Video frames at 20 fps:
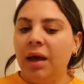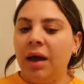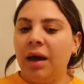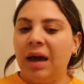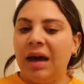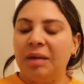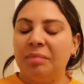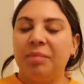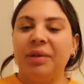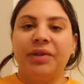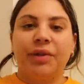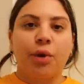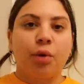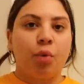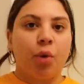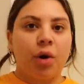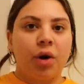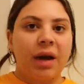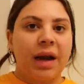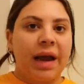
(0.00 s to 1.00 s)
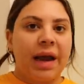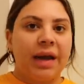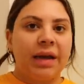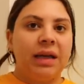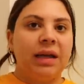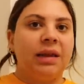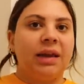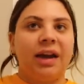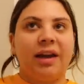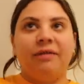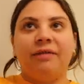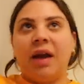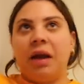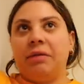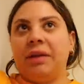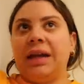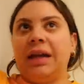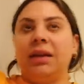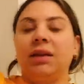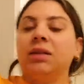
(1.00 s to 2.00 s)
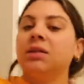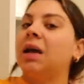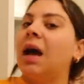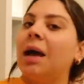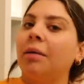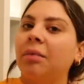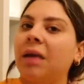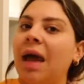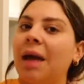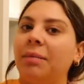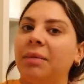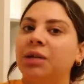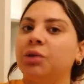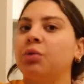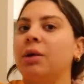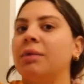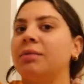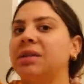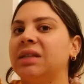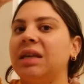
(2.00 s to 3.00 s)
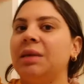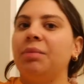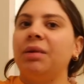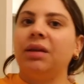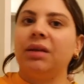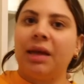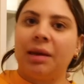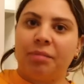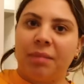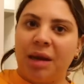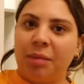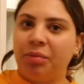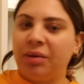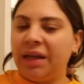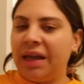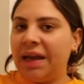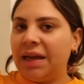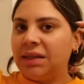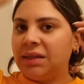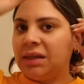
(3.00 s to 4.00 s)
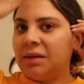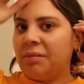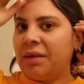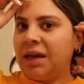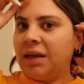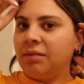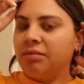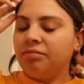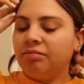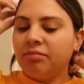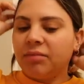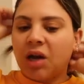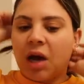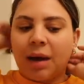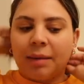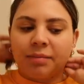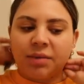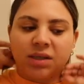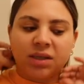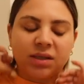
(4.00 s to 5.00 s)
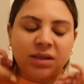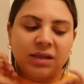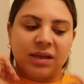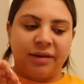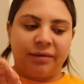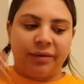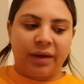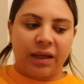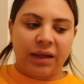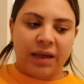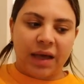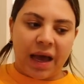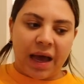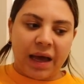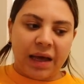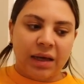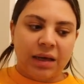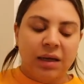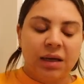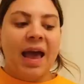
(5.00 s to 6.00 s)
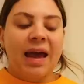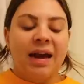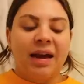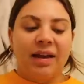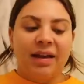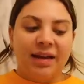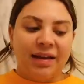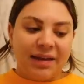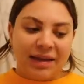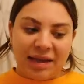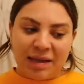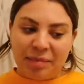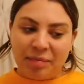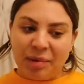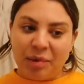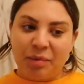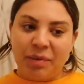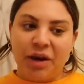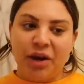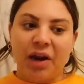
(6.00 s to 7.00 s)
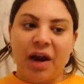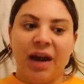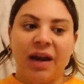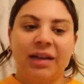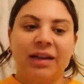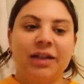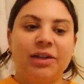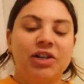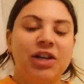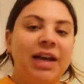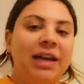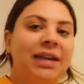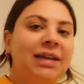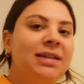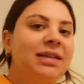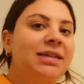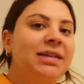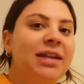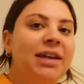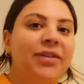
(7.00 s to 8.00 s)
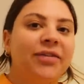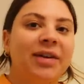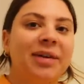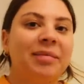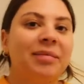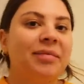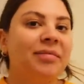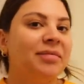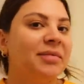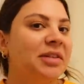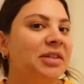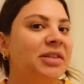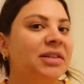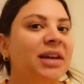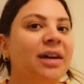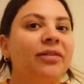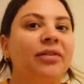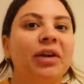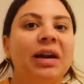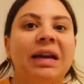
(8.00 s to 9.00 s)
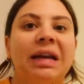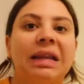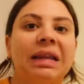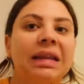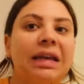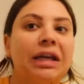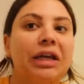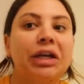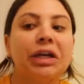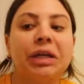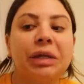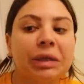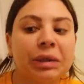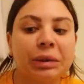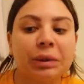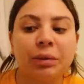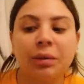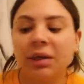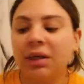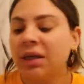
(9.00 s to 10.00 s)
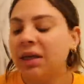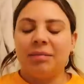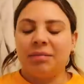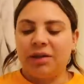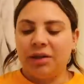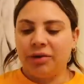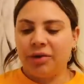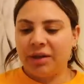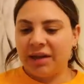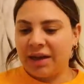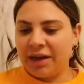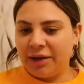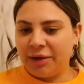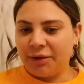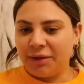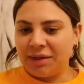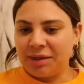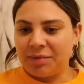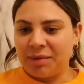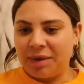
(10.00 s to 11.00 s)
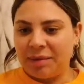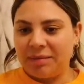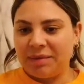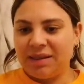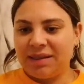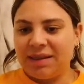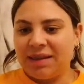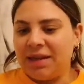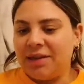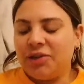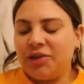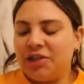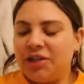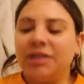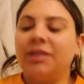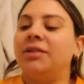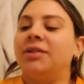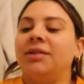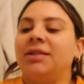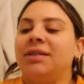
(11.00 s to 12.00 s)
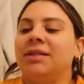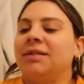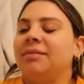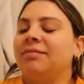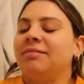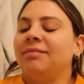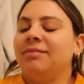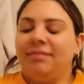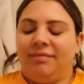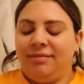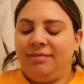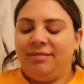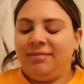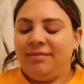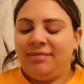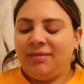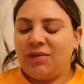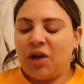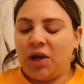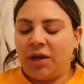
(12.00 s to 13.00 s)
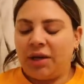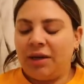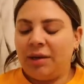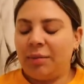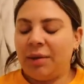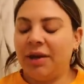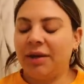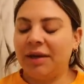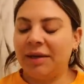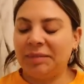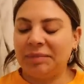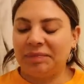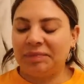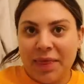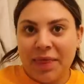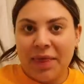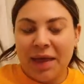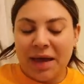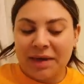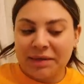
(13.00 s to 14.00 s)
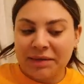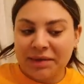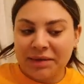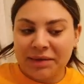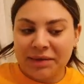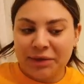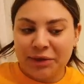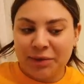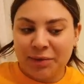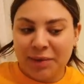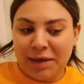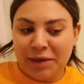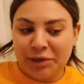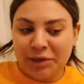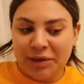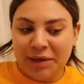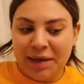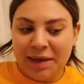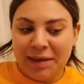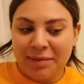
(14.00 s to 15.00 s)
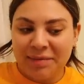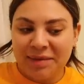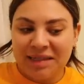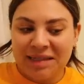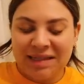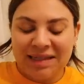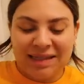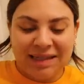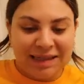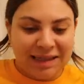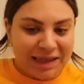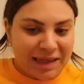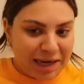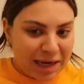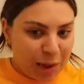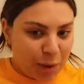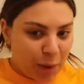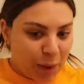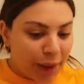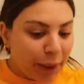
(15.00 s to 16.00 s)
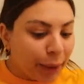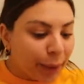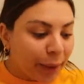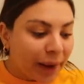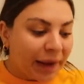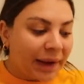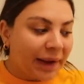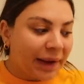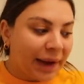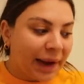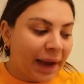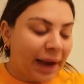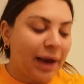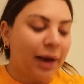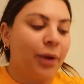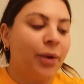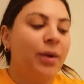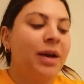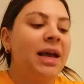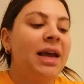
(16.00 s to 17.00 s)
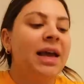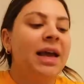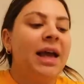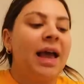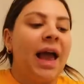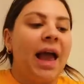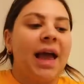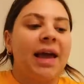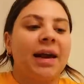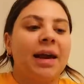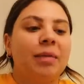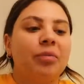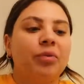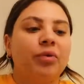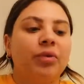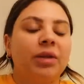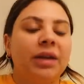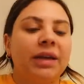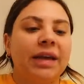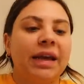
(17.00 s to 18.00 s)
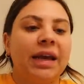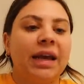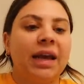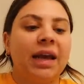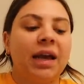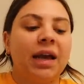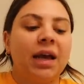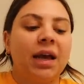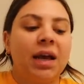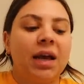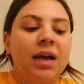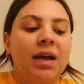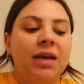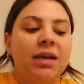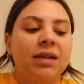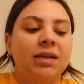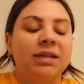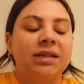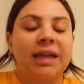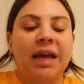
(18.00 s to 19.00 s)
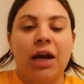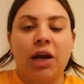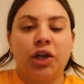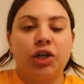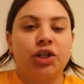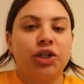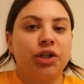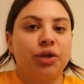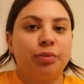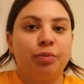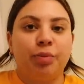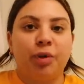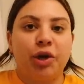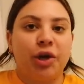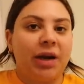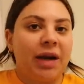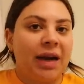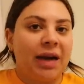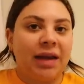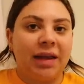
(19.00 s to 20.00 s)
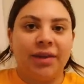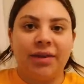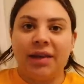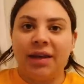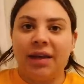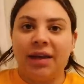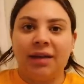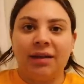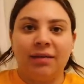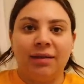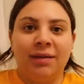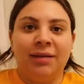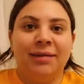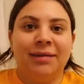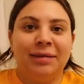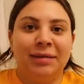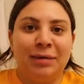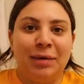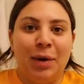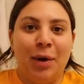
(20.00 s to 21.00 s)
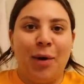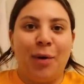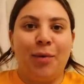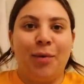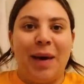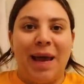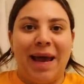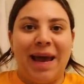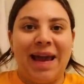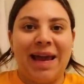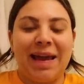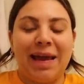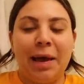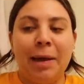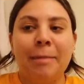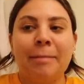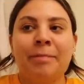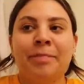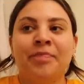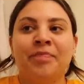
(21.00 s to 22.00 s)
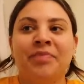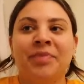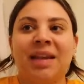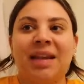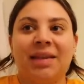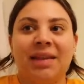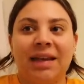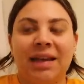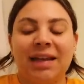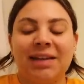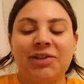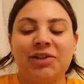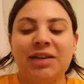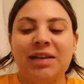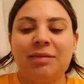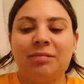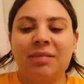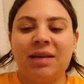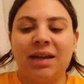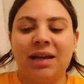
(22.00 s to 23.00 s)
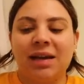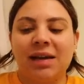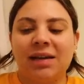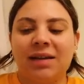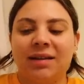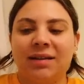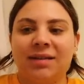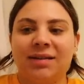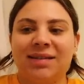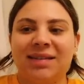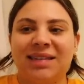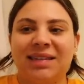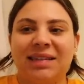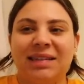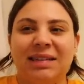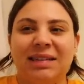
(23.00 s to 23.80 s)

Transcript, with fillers: Um, but there weren't any that I found like in the top cabinets where I was keeping like my plates and my cups and stuff like that. And I keep periodically checking to see if I'm discover anything new. I'm literally getting goosebumps and chills talking about it. That's the situation that I'm dealing with right now, and I'm really scared to put anything away in the kitchen because